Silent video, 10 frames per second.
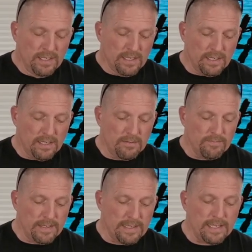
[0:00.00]

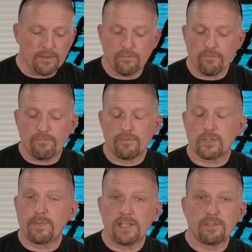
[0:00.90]
and
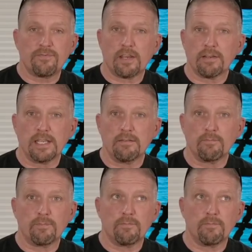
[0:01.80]
speeds varying